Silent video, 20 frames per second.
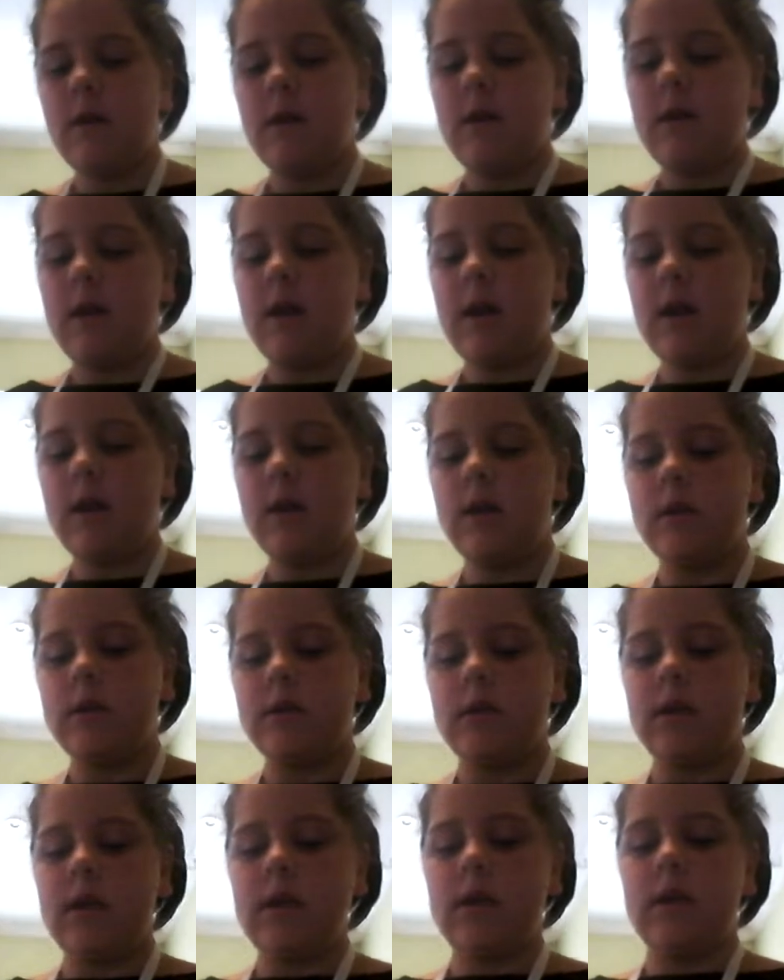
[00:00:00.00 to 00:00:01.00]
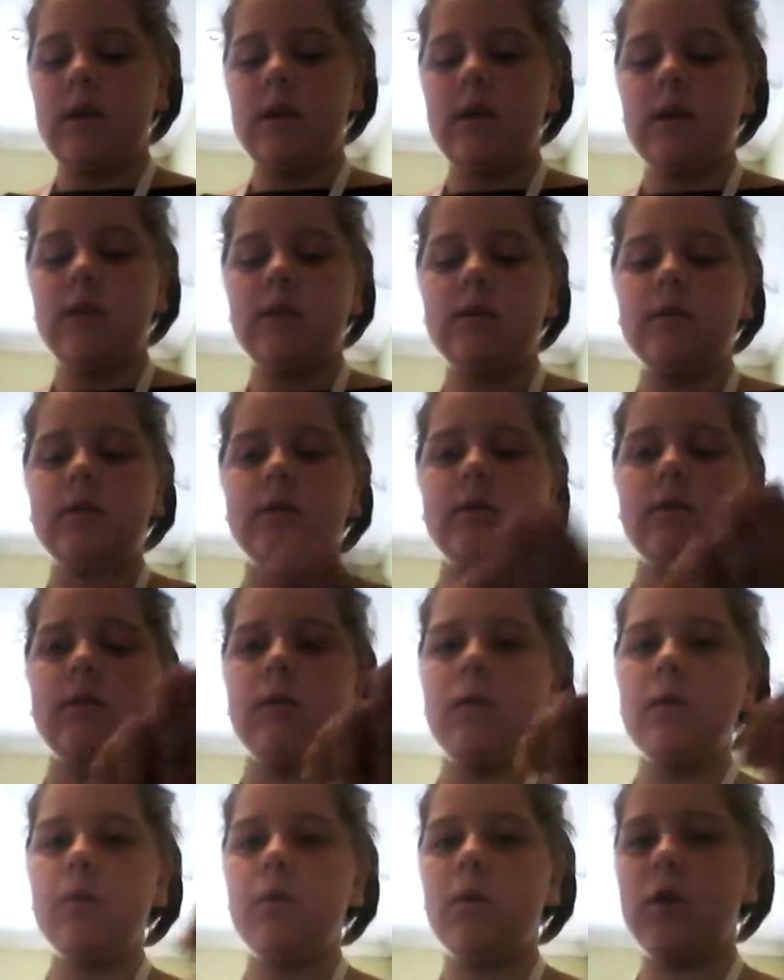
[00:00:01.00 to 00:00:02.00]
Yes, that is
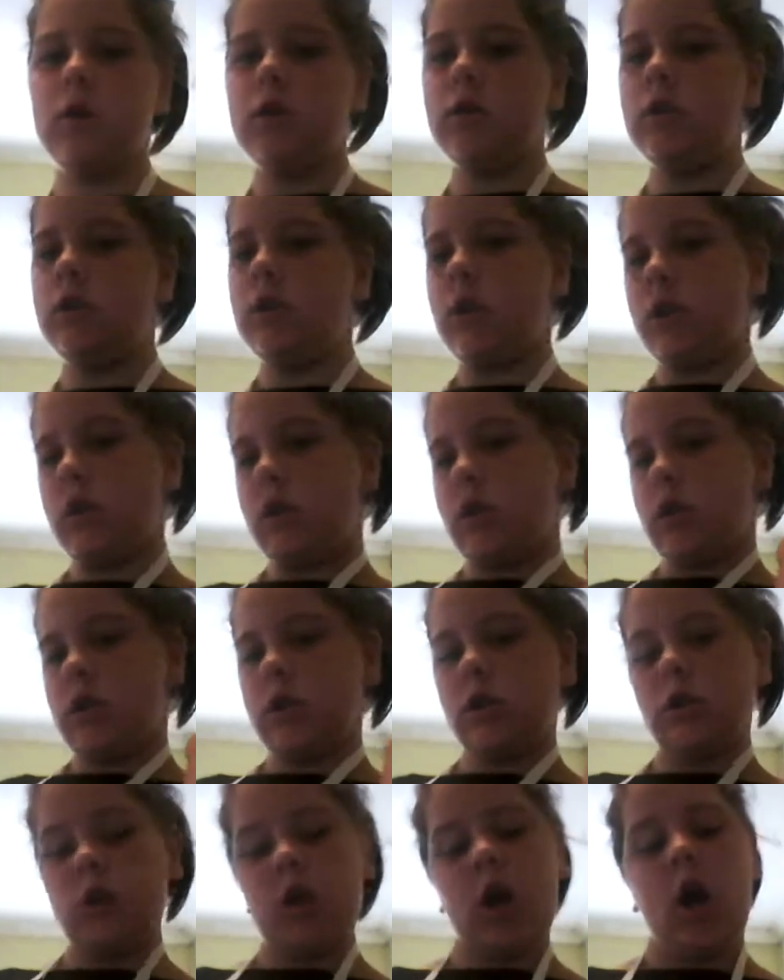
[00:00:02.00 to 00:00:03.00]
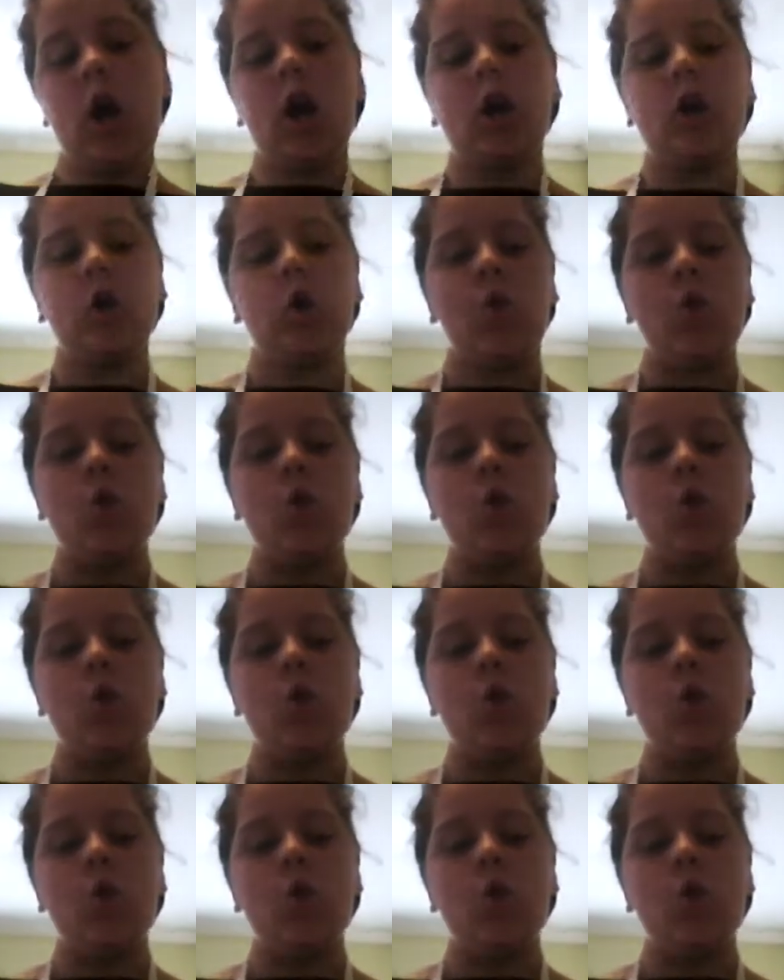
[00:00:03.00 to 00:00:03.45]
one chocolate taco.